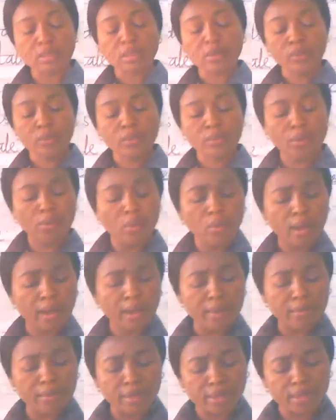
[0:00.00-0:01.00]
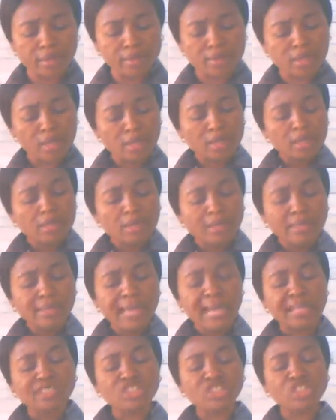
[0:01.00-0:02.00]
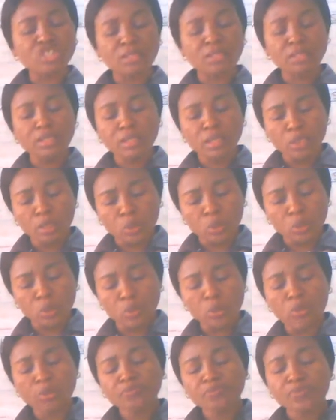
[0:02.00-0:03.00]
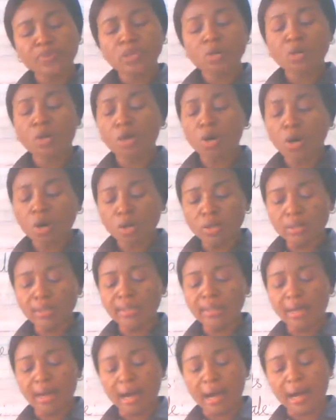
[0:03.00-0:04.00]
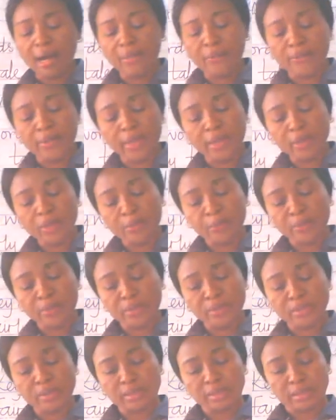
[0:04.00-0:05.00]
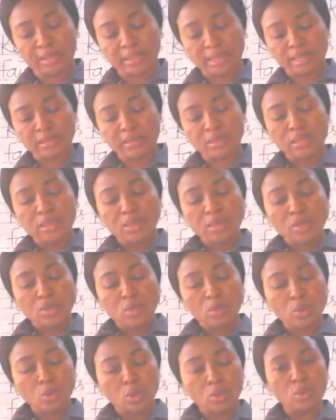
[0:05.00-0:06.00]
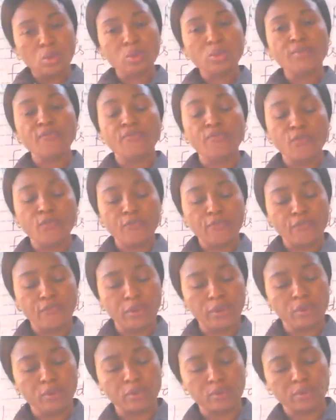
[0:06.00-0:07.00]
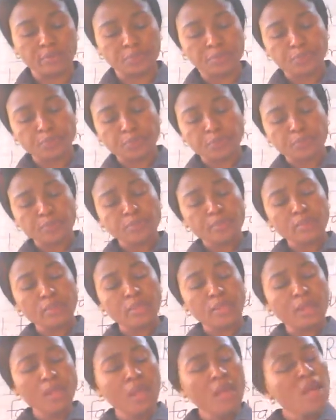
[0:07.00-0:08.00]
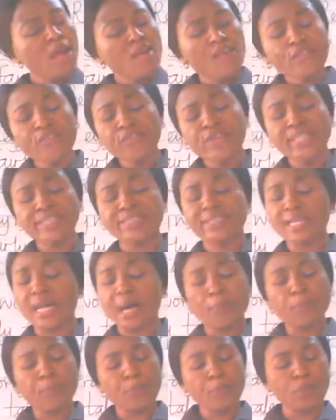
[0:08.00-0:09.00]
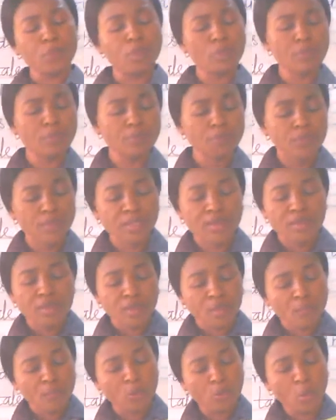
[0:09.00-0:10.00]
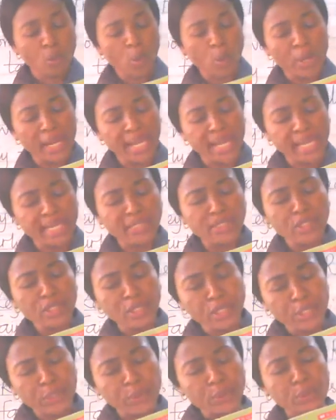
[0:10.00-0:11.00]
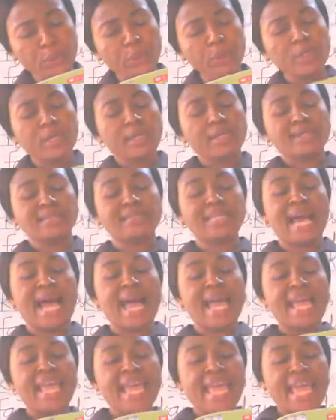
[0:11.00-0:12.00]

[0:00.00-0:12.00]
requirements that she knew only a real princess could fulfill. For example, the queen knew that